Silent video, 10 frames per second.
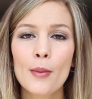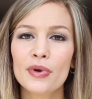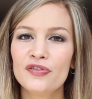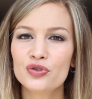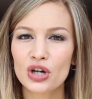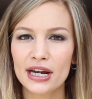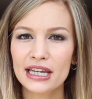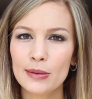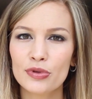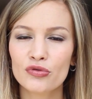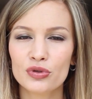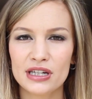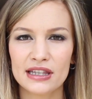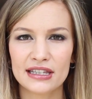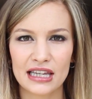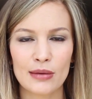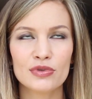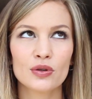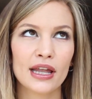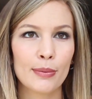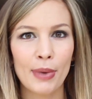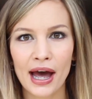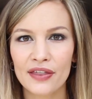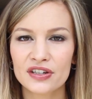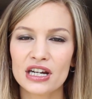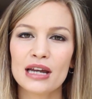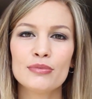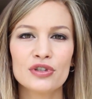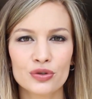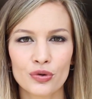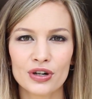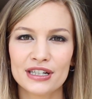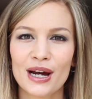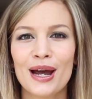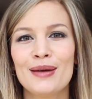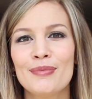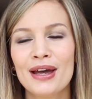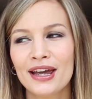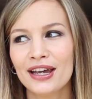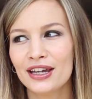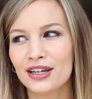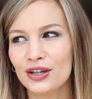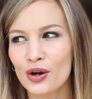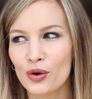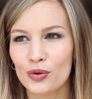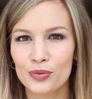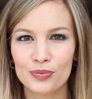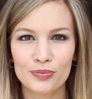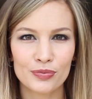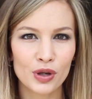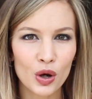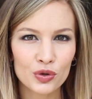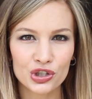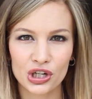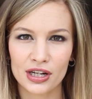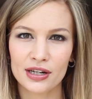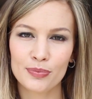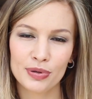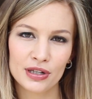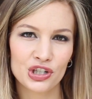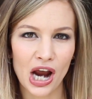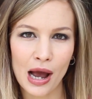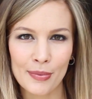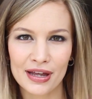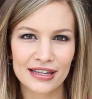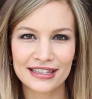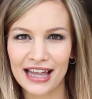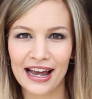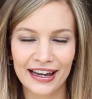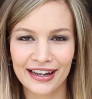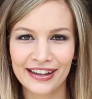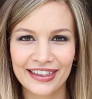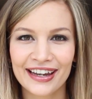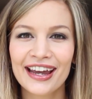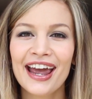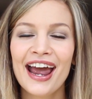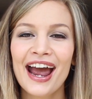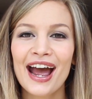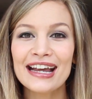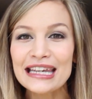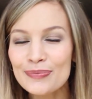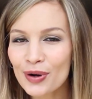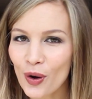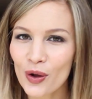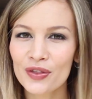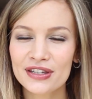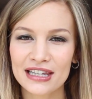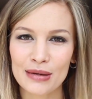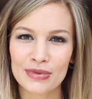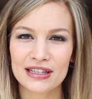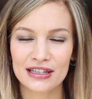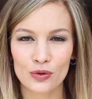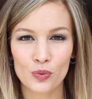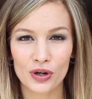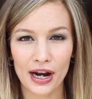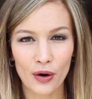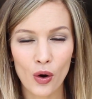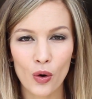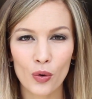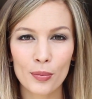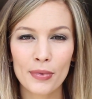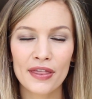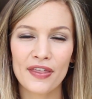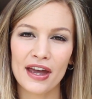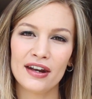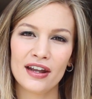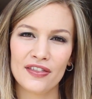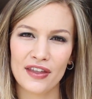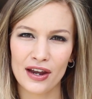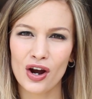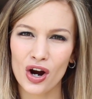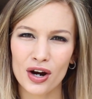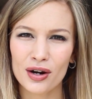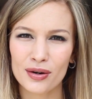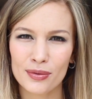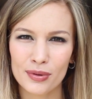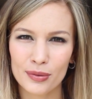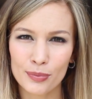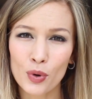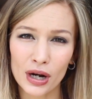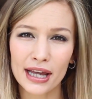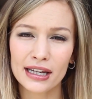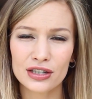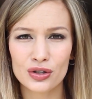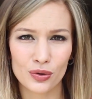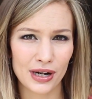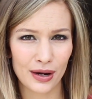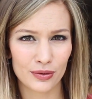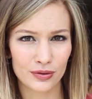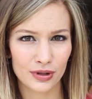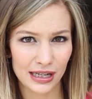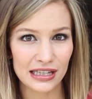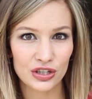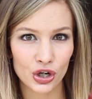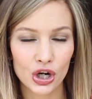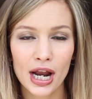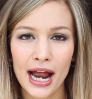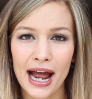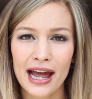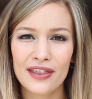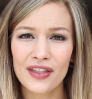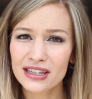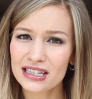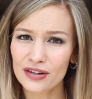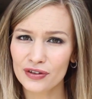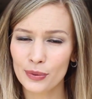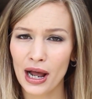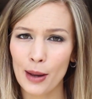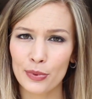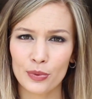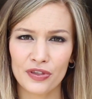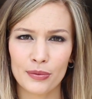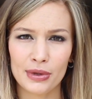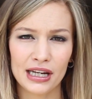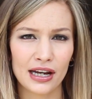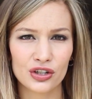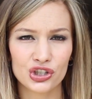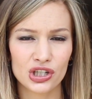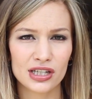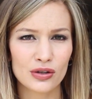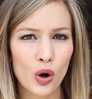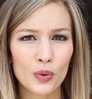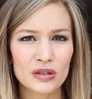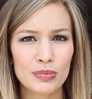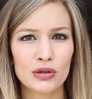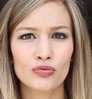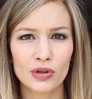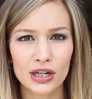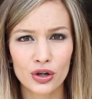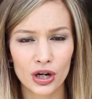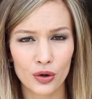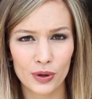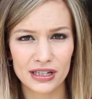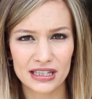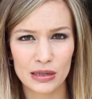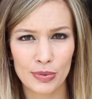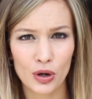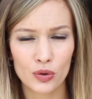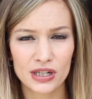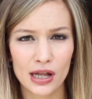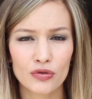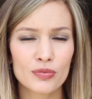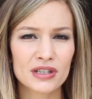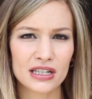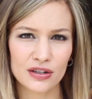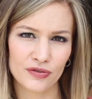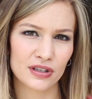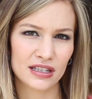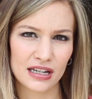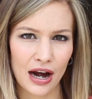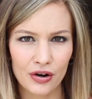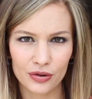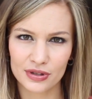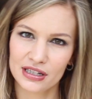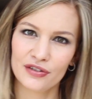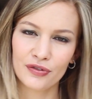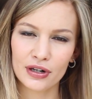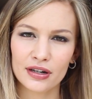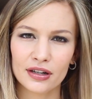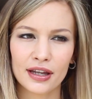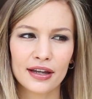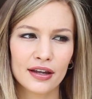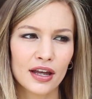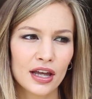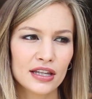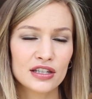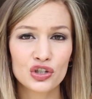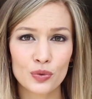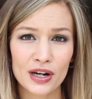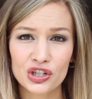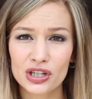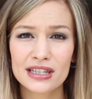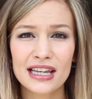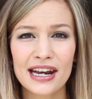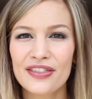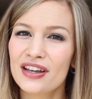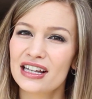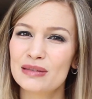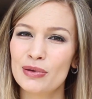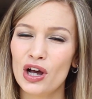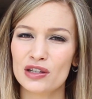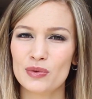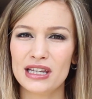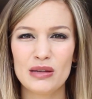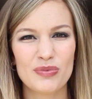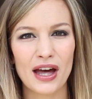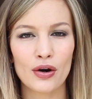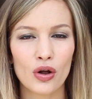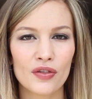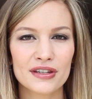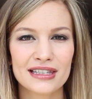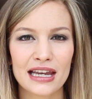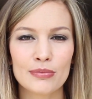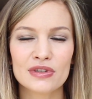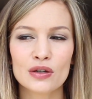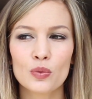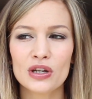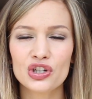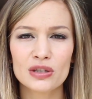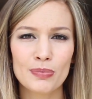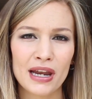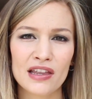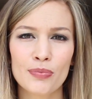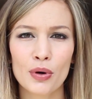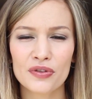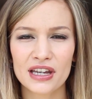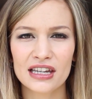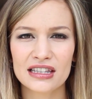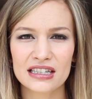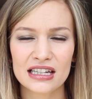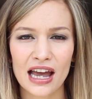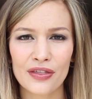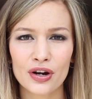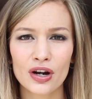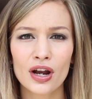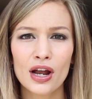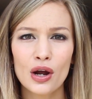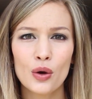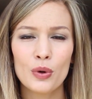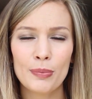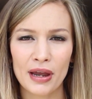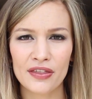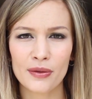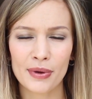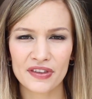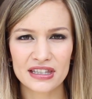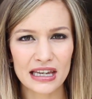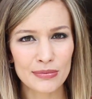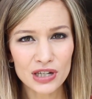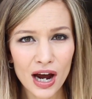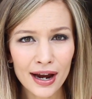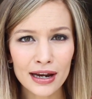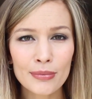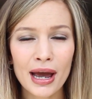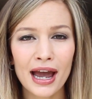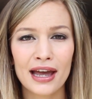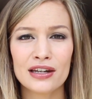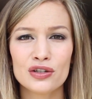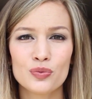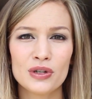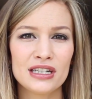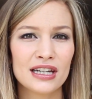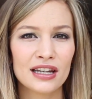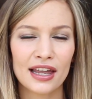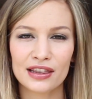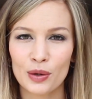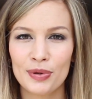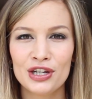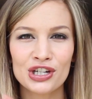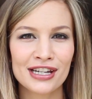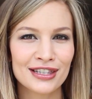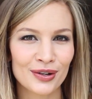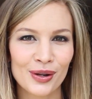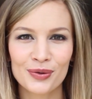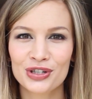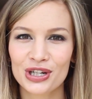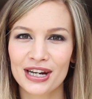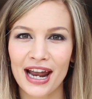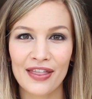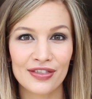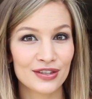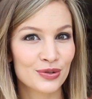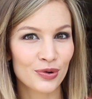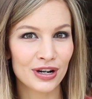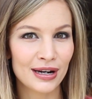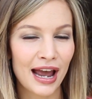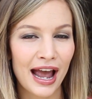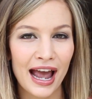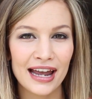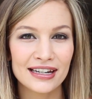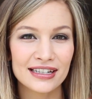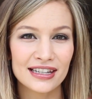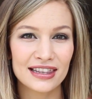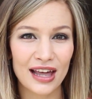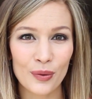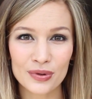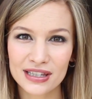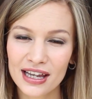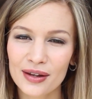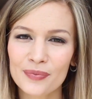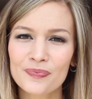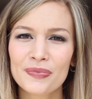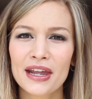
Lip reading: But if you try and keep the routine the same, so like bath time, story time, you know, lotion, pajamas, that kind of thing, keep it all the same as you would at home, then they are more likely to go down easier. And that's definitely what happened with Amelia. She's always been really good at going to sleep in hotel rooms in different scenarios and different like situations, and I think it's because we keep that all the same. So we just bathe both kids together, we bathe them at the same time, and we did like their PJs, their lotion, and the story, and that was it.